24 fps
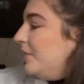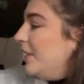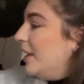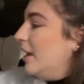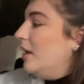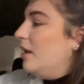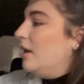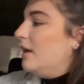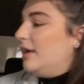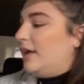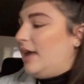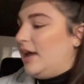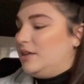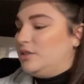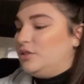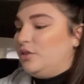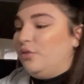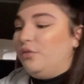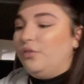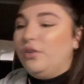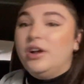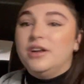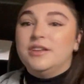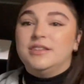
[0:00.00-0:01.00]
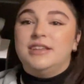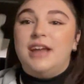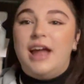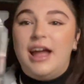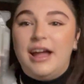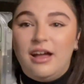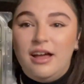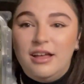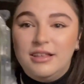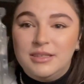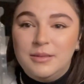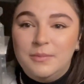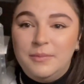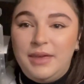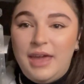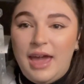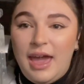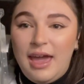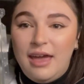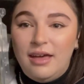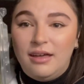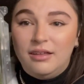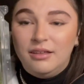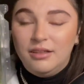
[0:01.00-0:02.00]
Okay, so first, I got some
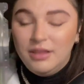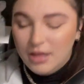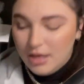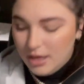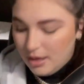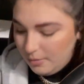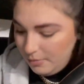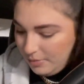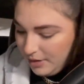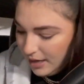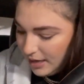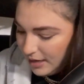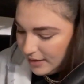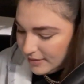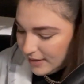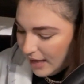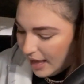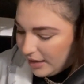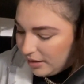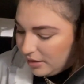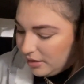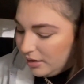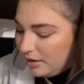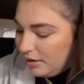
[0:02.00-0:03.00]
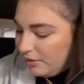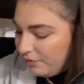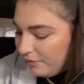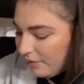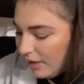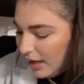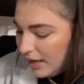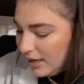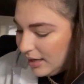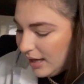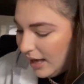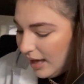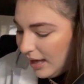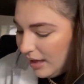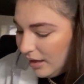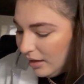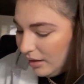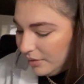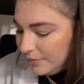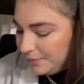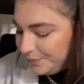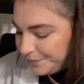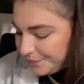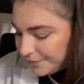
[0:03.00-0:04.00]
kale. Because I couldn't find
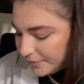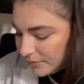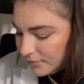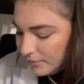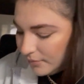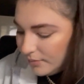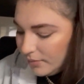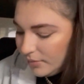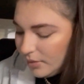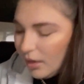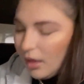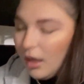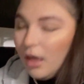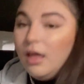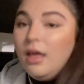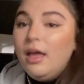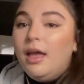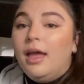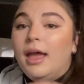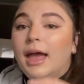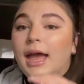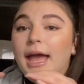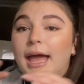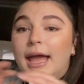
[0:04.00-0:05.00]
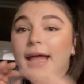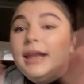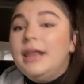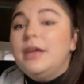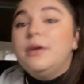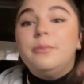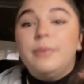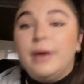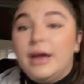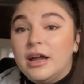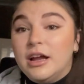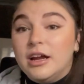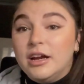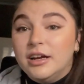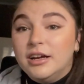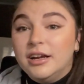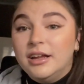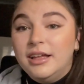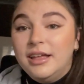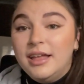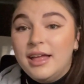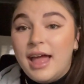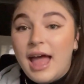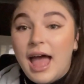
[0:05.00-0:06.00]
kale anywhere
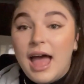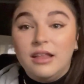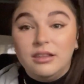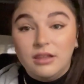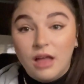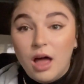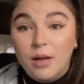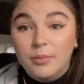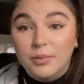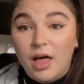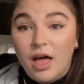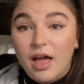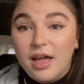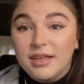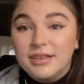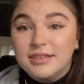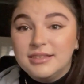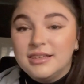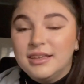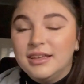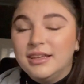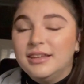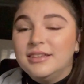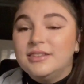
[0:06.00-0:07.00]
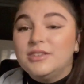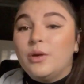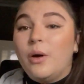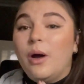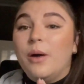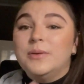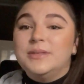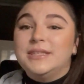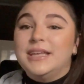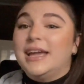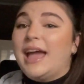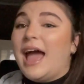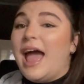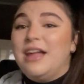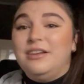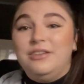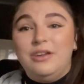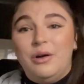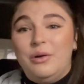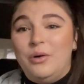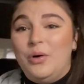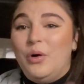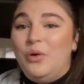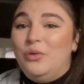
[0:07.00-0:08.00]
at Loblaws. So I was like, I
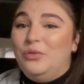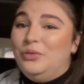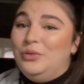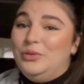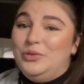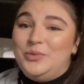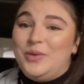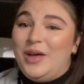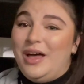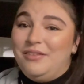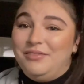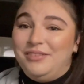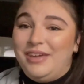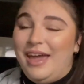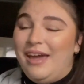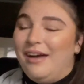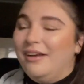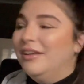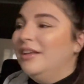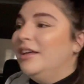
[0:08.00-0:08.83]
know Whole Foods will have kale.